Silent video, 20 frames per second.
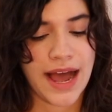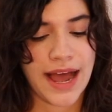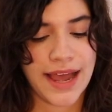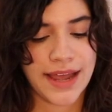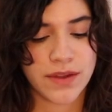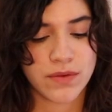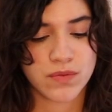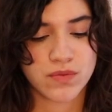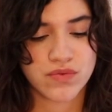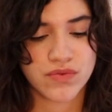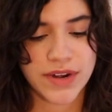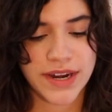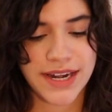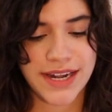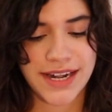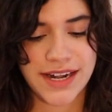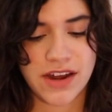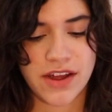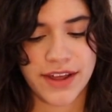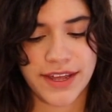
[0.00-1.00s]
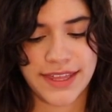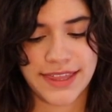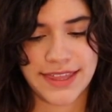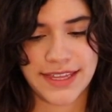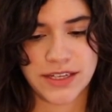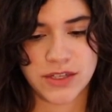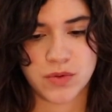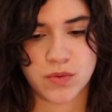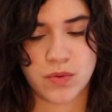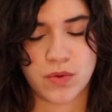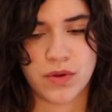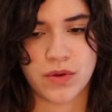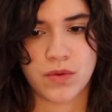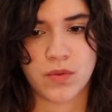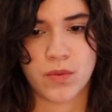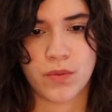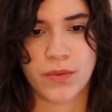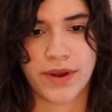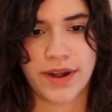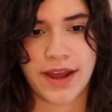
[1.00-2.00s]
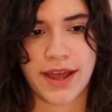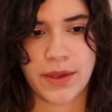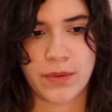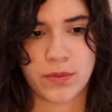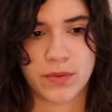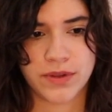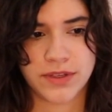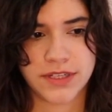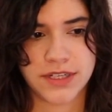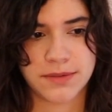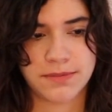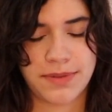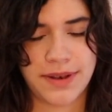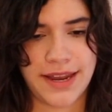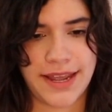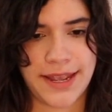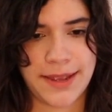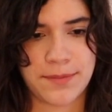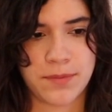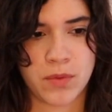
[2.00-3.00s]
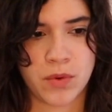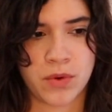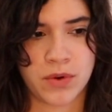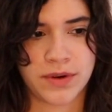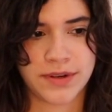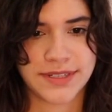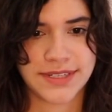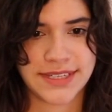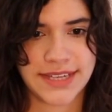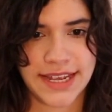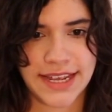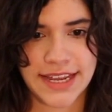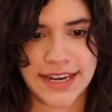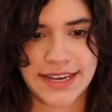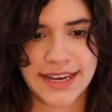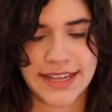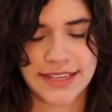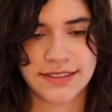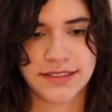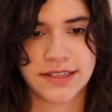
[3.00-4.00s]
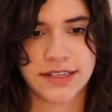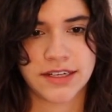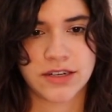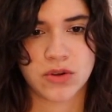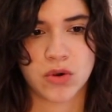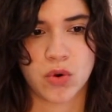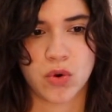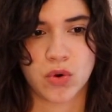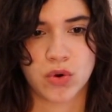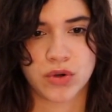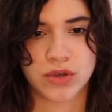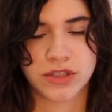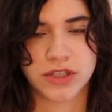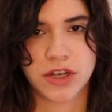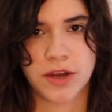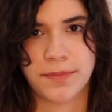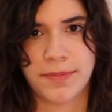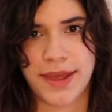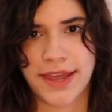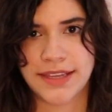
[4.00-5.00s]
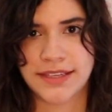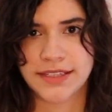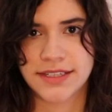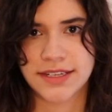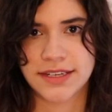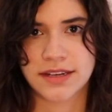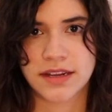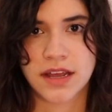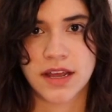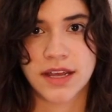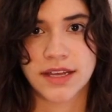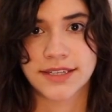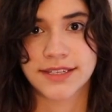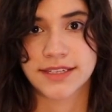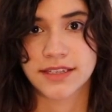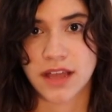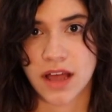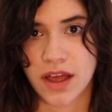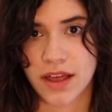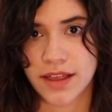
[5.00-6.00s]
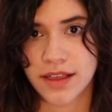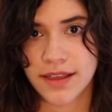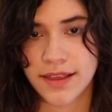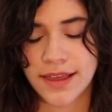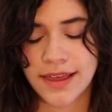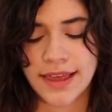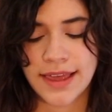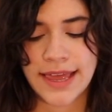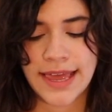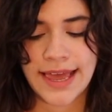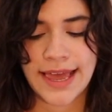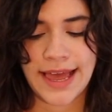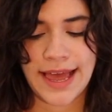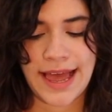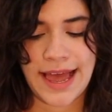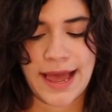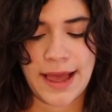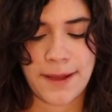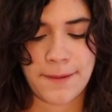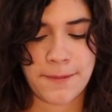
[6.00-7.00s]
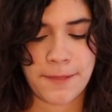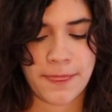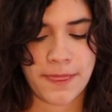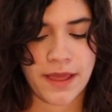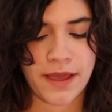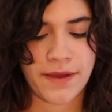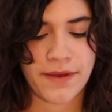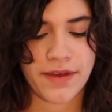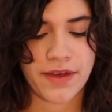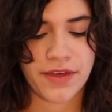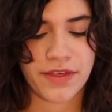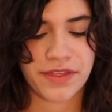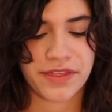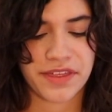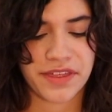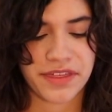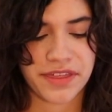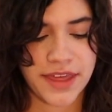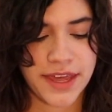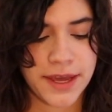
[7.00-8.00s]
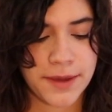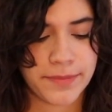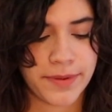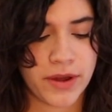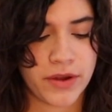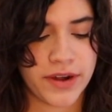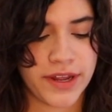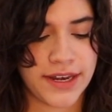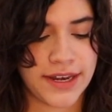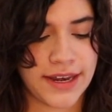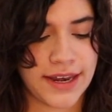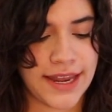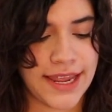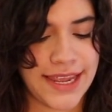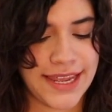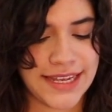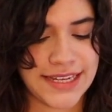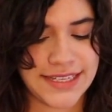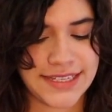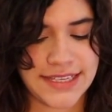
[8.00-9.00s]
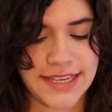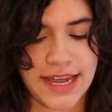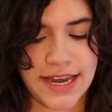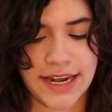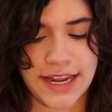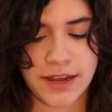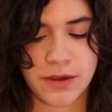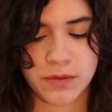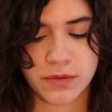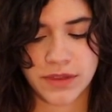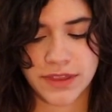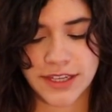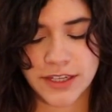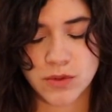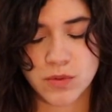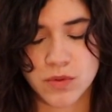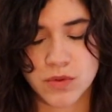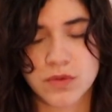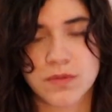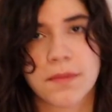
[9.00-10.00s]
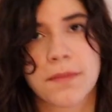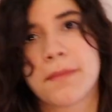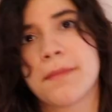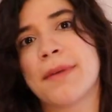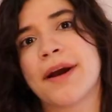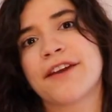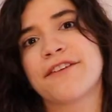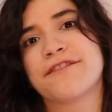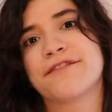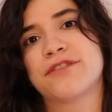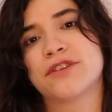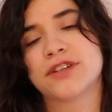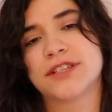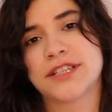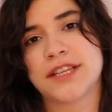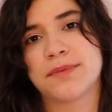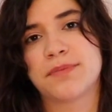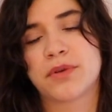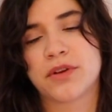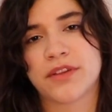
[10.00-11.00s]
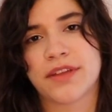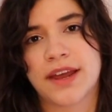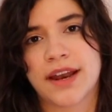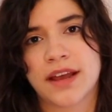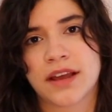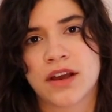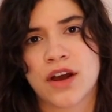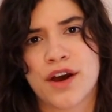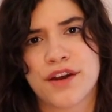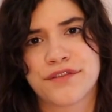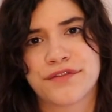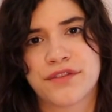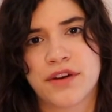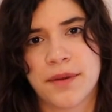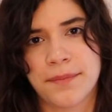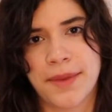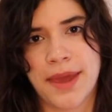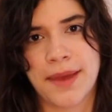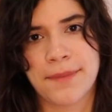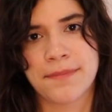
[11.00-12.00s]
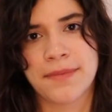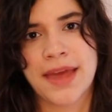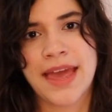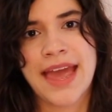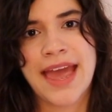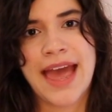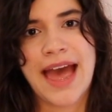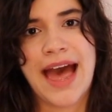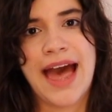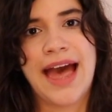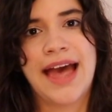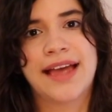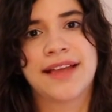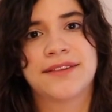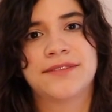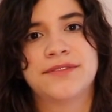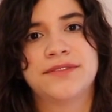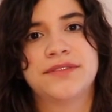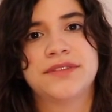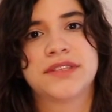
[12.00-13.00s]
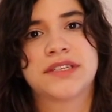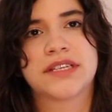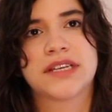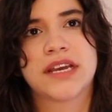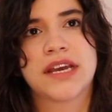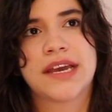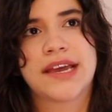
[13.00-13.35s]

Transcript: I really like this one when I want to play more single-ended or top-ended style. The thing about it is that this was my first tipper that I got from him, and